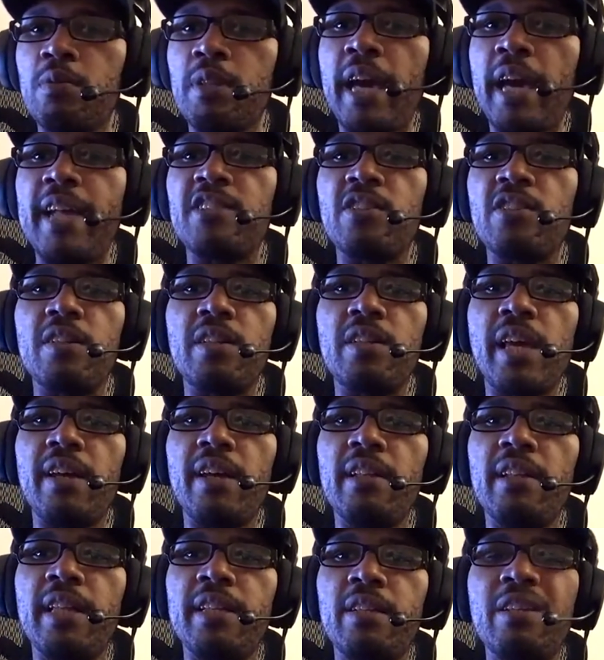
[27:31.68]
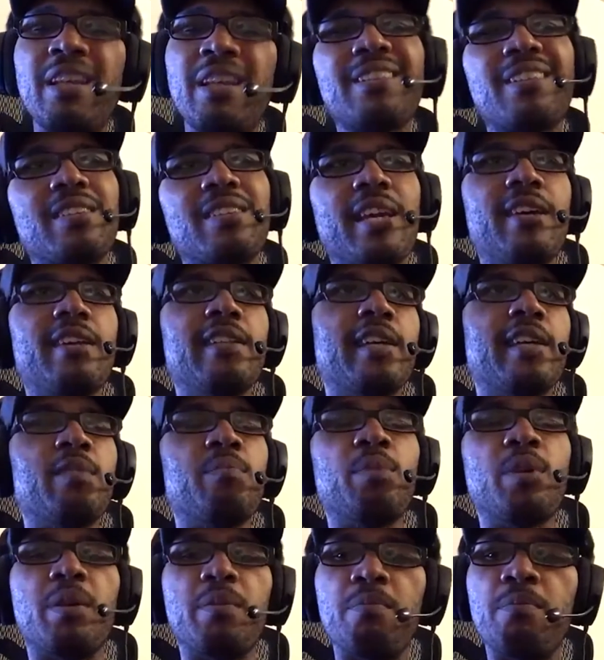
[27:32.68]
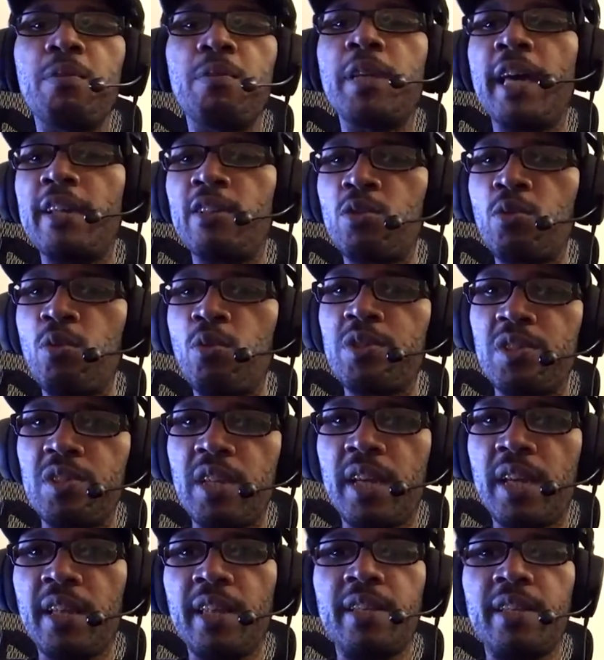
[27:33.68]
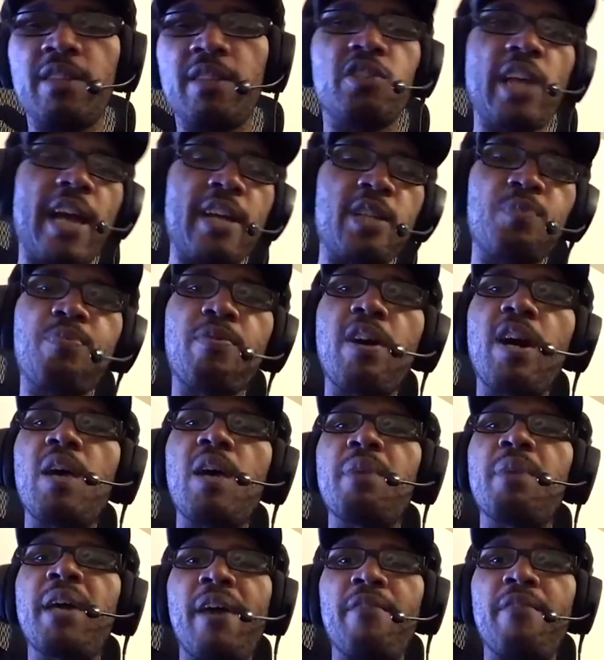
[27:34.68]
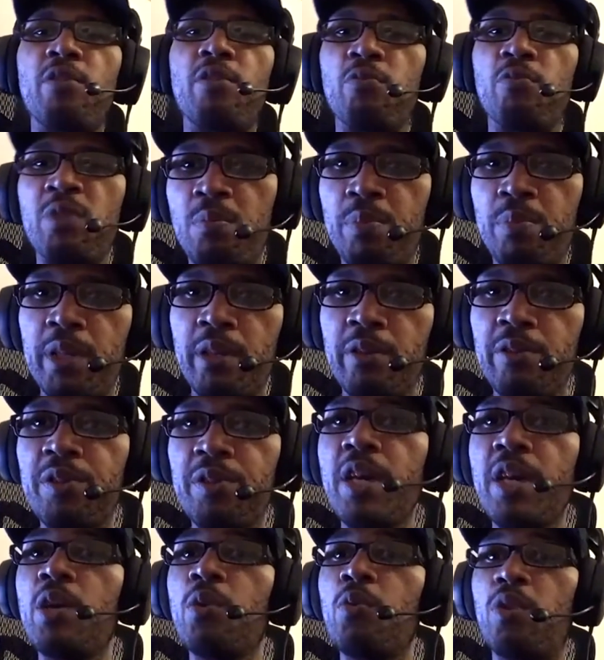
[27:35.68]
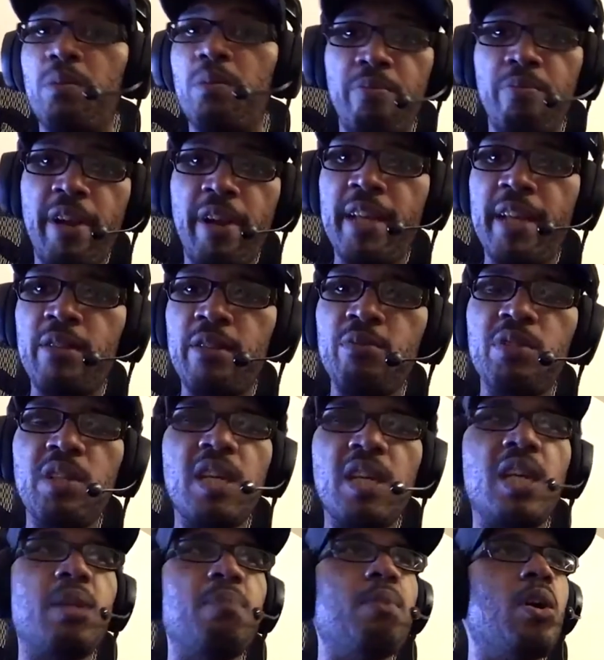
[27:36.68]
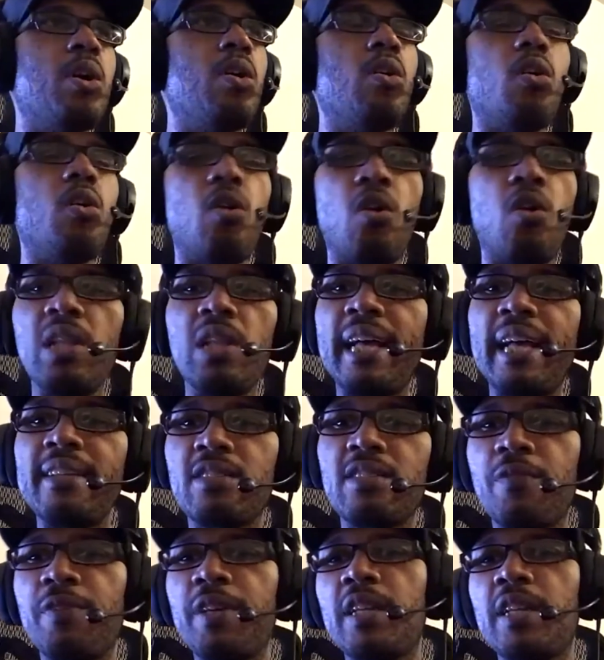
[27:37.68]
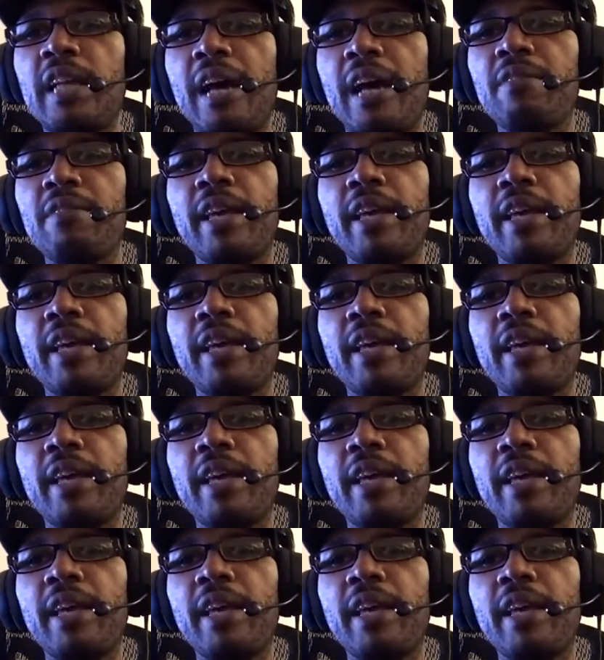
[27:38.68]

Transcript: catching the tail end, not the tail end, but getting towards the tail end of Shaq's prime and having to rebuild with a brand new team. All that stuff. He didn't have